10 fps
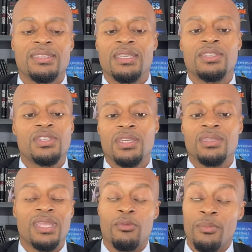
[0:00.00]
scenes
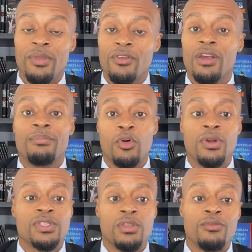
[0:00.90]
shit that would be very
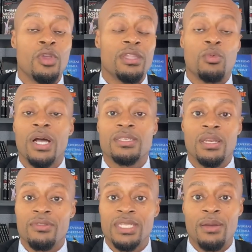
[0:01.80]
boring to you if you had to watch it
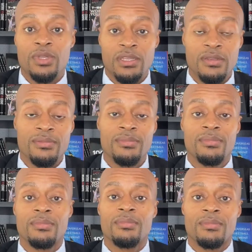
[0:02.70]
every time we did it.
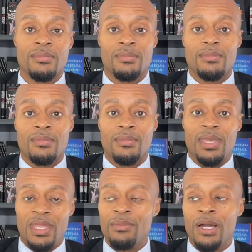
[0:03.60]

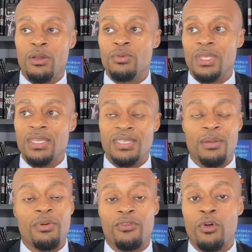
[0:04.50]
And anybody who is in
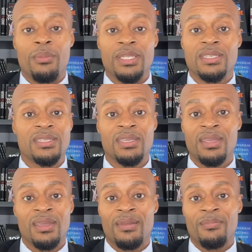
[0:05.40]
a performance
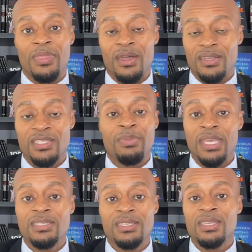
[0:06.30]

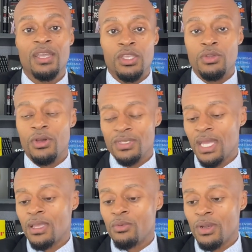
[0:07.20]
space, you know
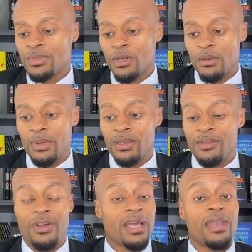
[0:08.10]
exactly what I'm talking about. And
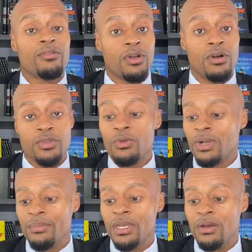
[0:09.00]
if I got it wrong, you can
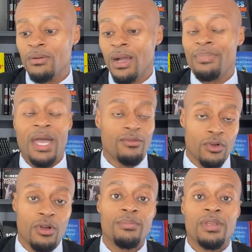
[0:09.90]
let me know. I'm not
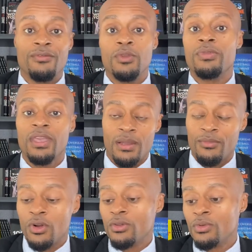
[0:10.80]
wrong, but if you think
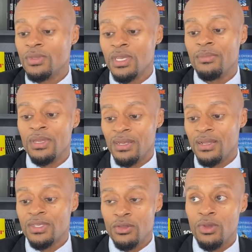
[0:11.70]
I'm wrong, you can tell me and
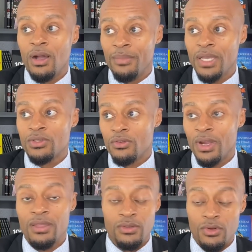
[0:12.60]
I'll tell you how I'm actually
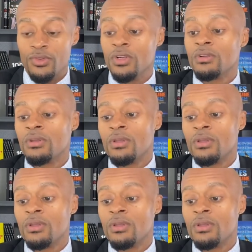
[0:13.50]
right and you're wrong.